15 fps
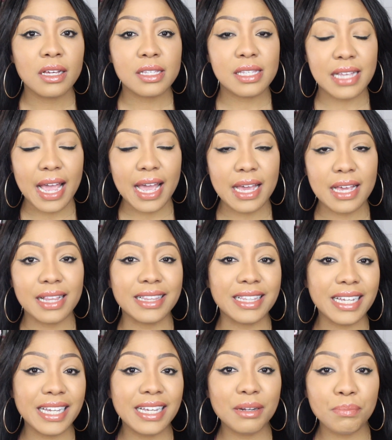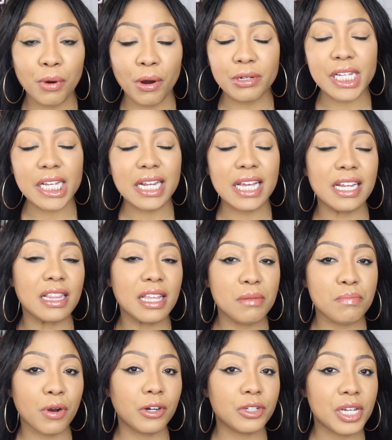steak, lean protein, any
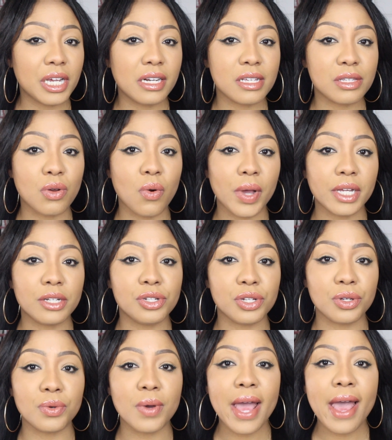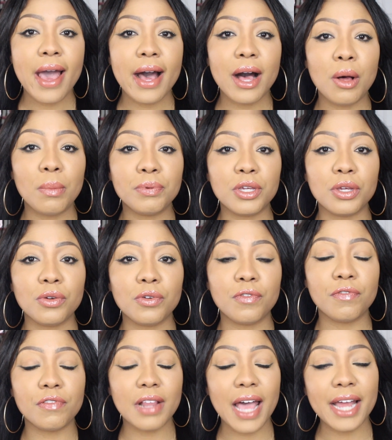lean protein is going to help you
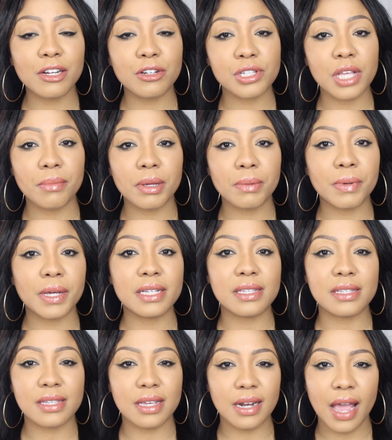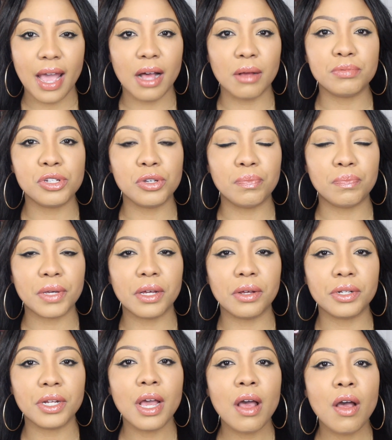flatten your stomach because it's going to help to
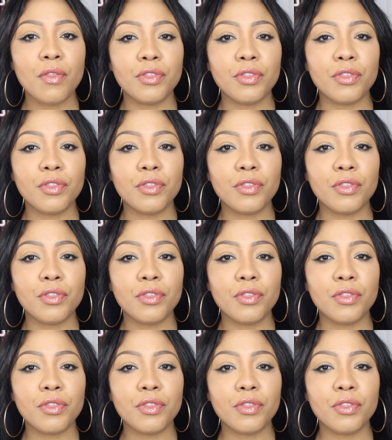build